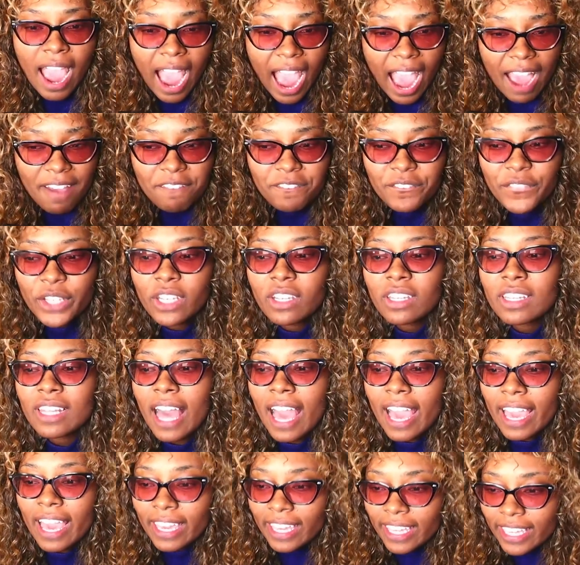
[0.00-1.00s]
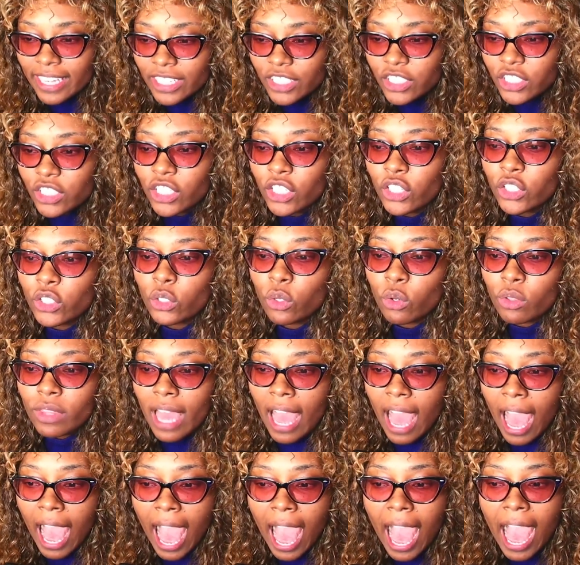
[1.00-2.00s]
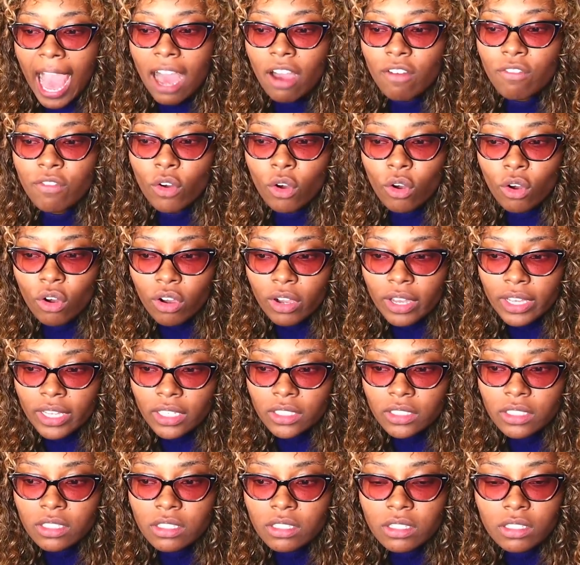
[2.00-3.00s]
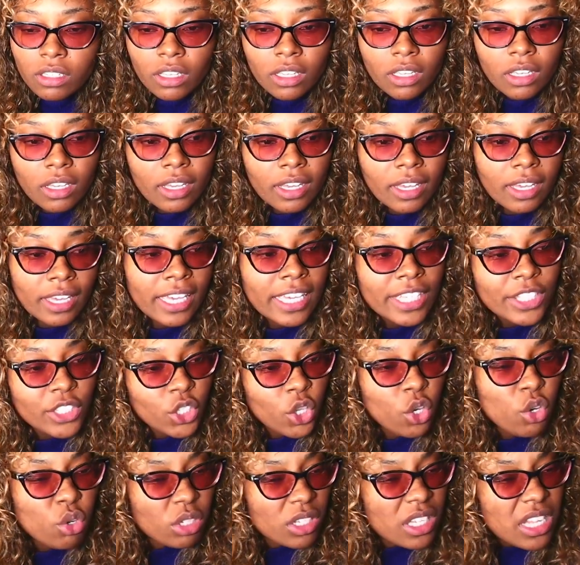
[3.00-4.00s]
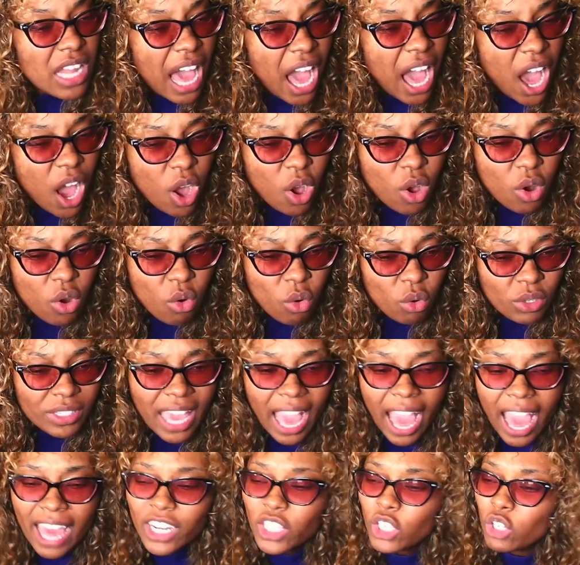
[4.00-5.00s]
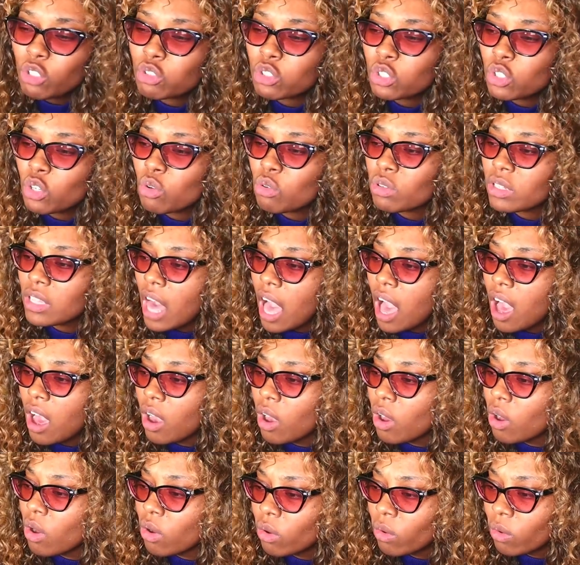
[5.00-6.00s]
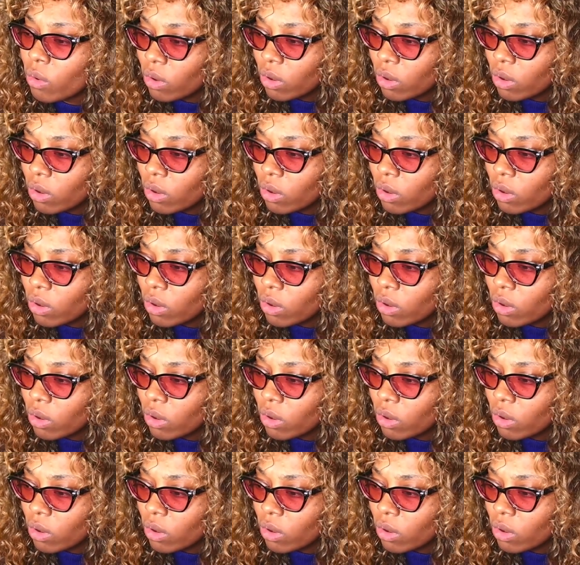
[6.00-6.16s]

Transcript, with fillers: feel like he should do the high voice. He too low. Yachty, you too low.